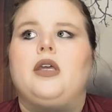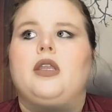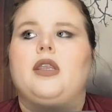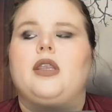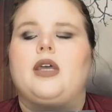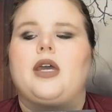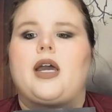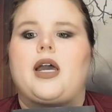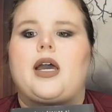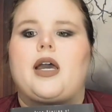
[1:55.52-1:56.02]

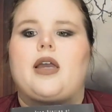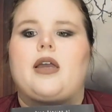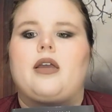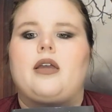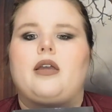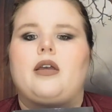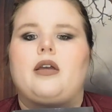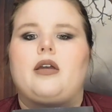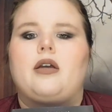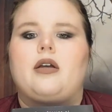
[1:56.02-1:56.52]
that
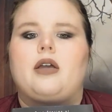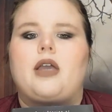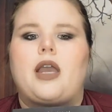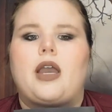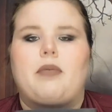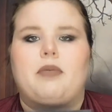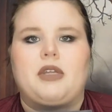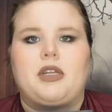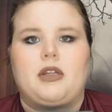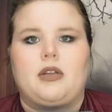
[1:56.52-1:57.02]

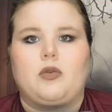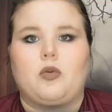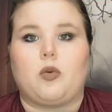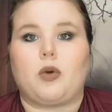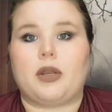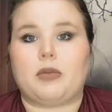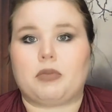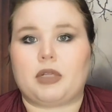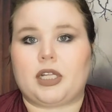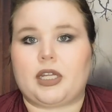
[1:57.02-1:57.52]
happen in
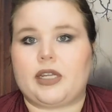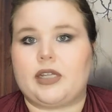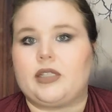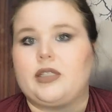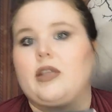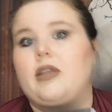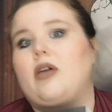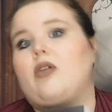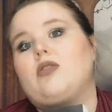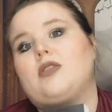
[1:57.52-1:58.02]
one place
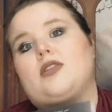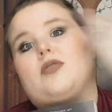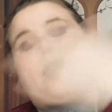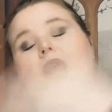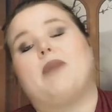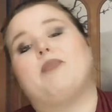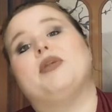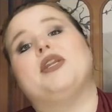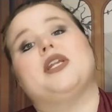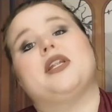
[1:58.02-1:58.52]
that also
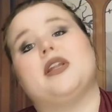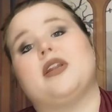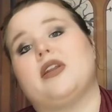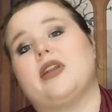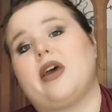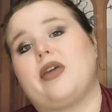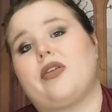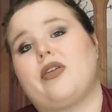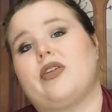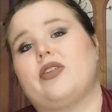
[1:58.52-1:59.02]
happen in
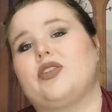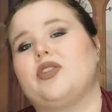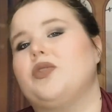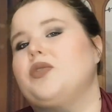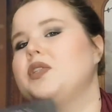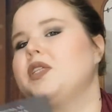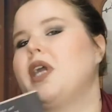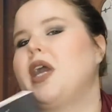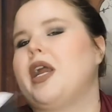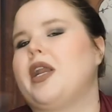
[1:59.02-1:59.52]
another, so
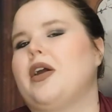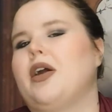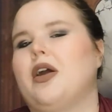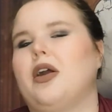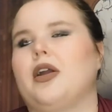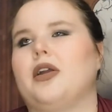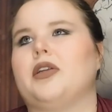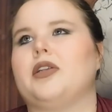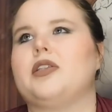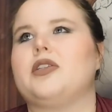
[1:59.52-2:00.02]
it's kind of
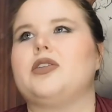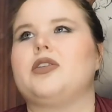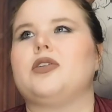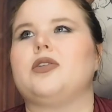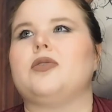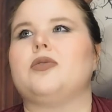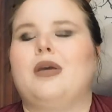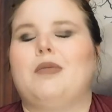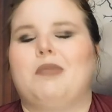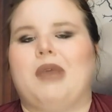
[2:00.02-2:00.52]
hard
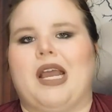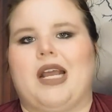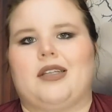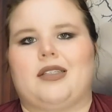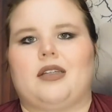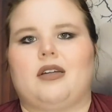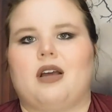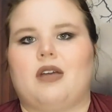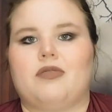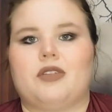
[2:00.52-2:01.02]
to pass
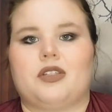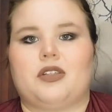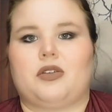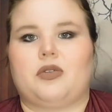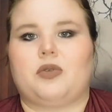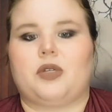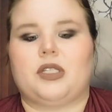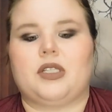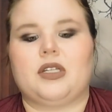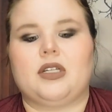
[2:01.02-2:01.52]
it off as a
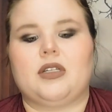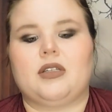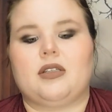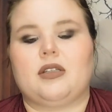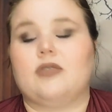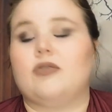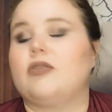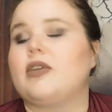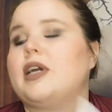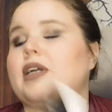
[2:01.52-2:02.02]
coincidence.
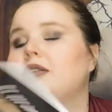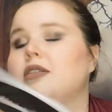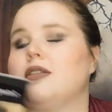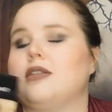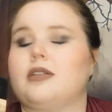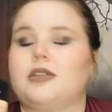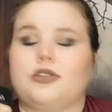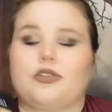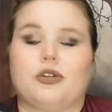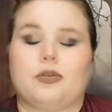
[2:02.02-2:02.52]
In fact, the
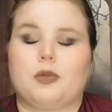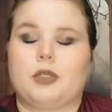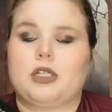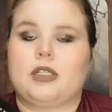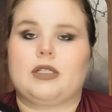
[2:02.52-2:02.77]
description